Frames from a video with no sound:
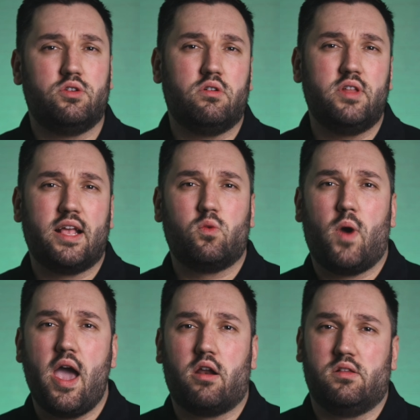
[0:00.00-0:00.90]
To connect
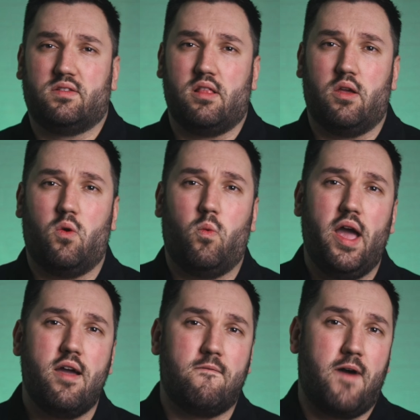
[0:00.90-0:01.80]
wirelessly
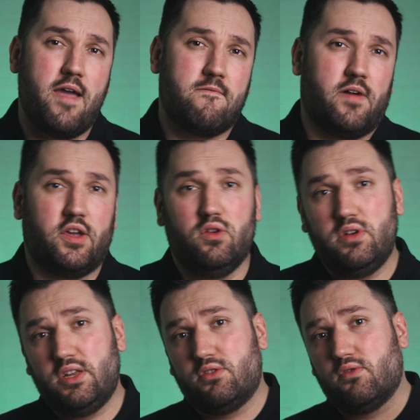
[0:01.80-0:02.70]
via Wi-Fi, you
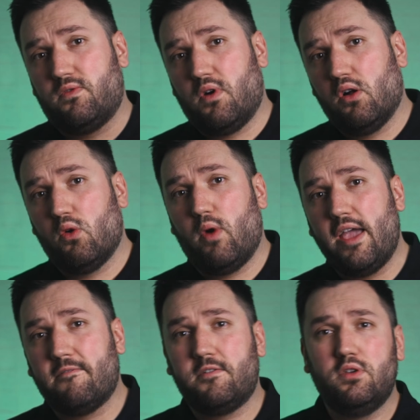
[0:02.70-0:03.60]
need to follow
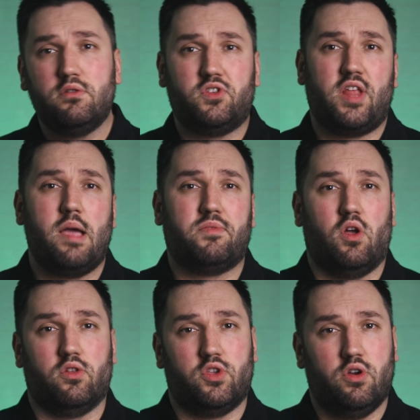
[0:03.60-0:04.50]
a few steps
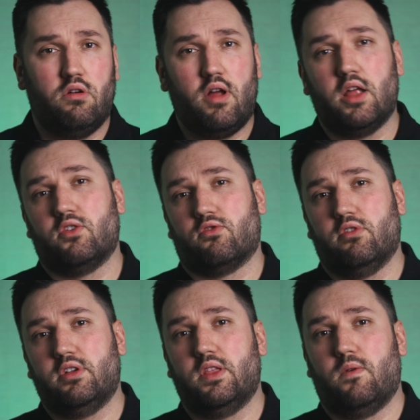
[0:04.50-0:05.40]
on your
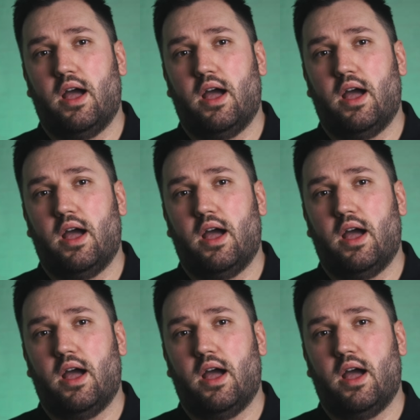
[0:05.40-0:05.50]
Android